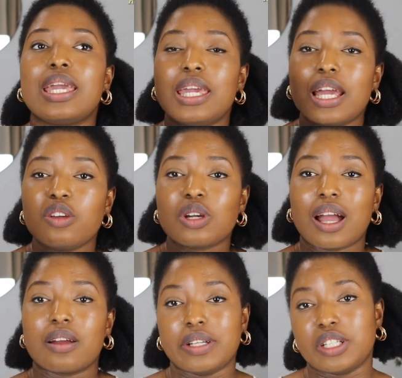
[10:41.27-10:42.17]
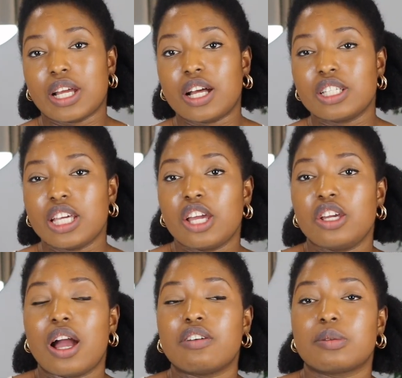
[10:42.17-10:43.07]
Here you can reach out, here
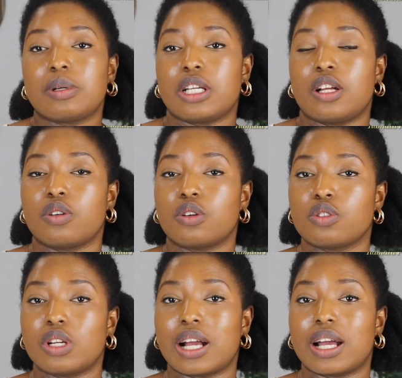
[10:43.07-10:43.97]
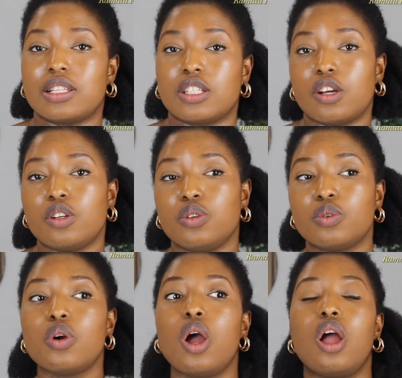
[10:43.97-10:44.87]
you have special doctor that can tell
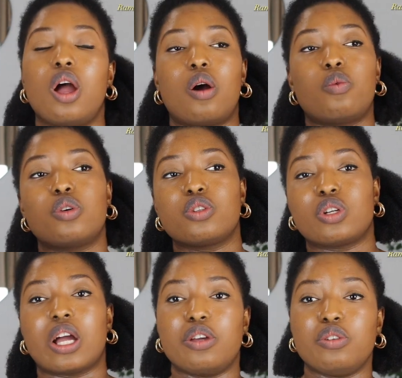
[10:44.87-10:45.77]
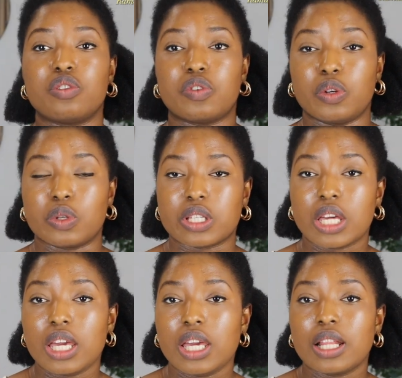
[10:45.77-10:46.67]
you what you can use for your
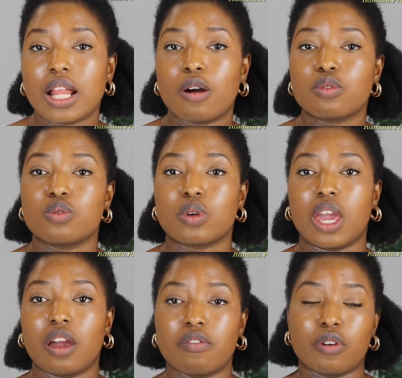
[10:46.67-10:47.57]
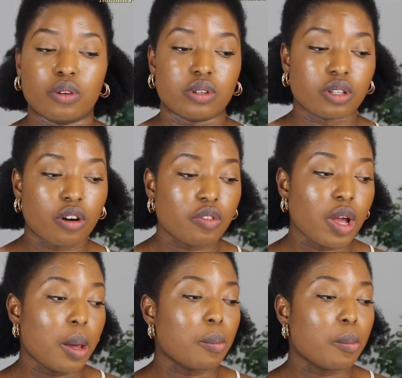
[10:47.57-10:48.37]
skin, how to care for yourself,